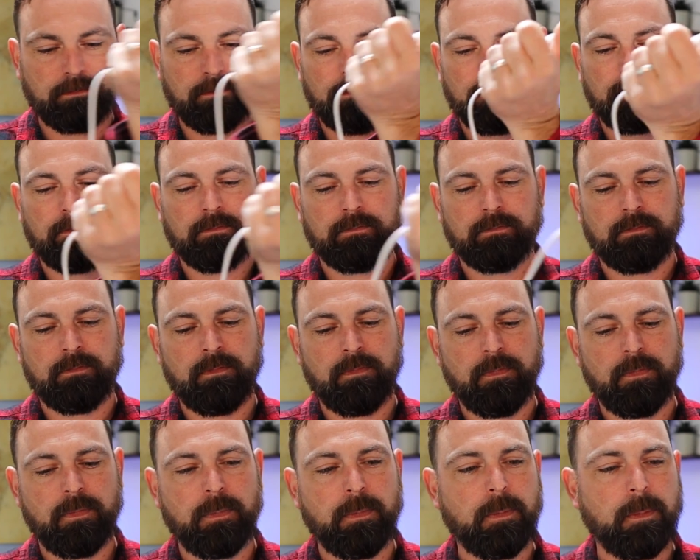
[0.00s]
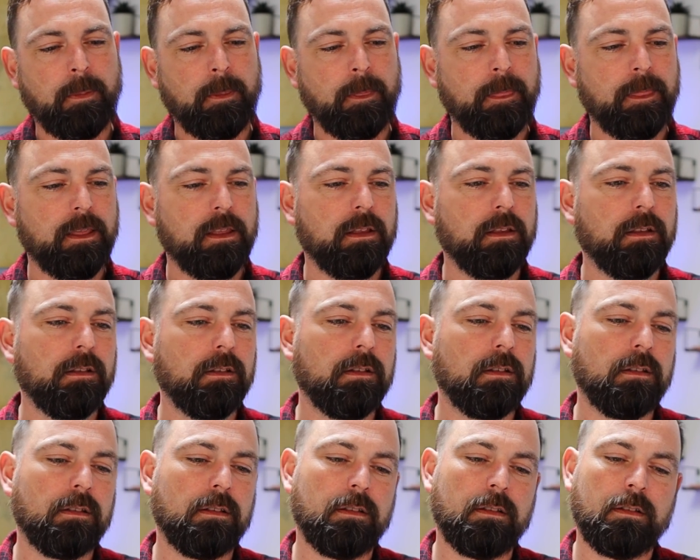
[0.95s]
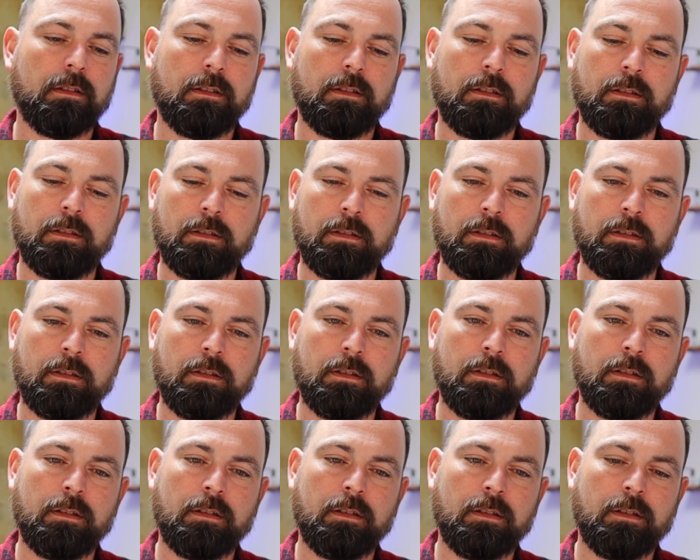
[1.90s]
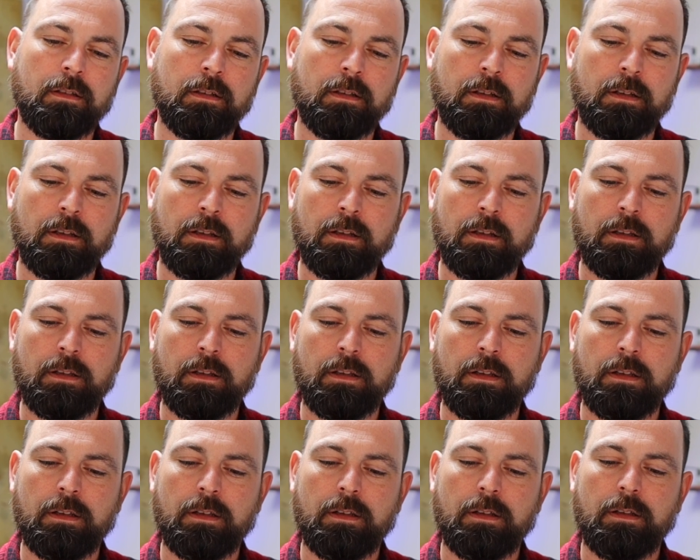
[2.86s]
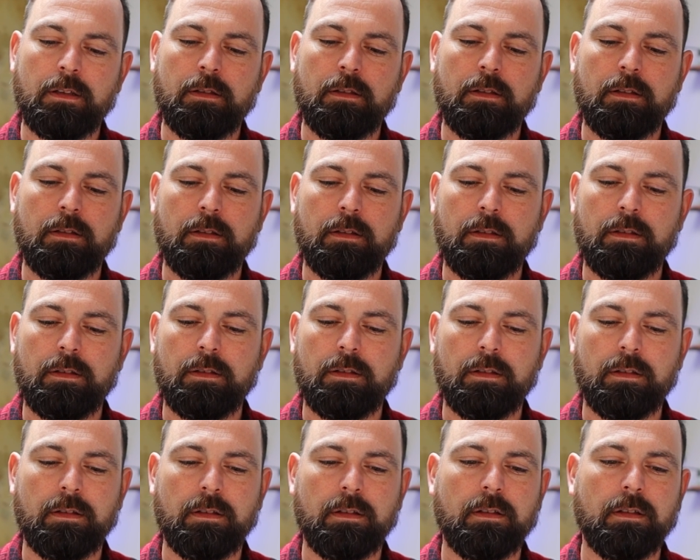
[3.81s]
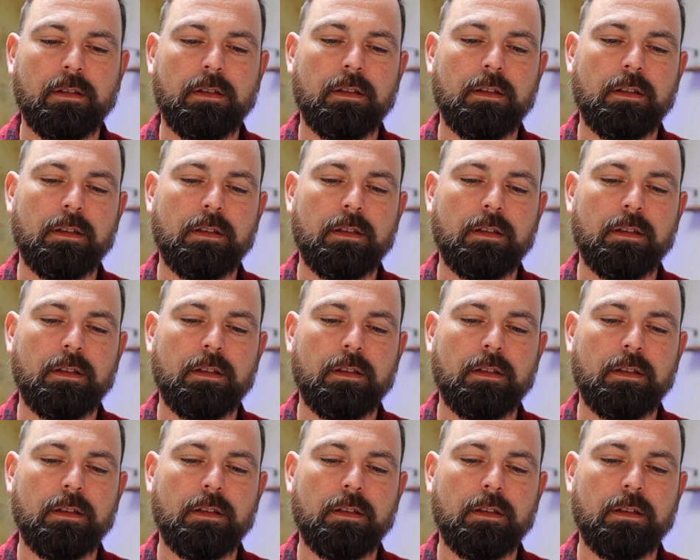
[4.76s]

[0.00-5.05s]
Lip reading: [no speech]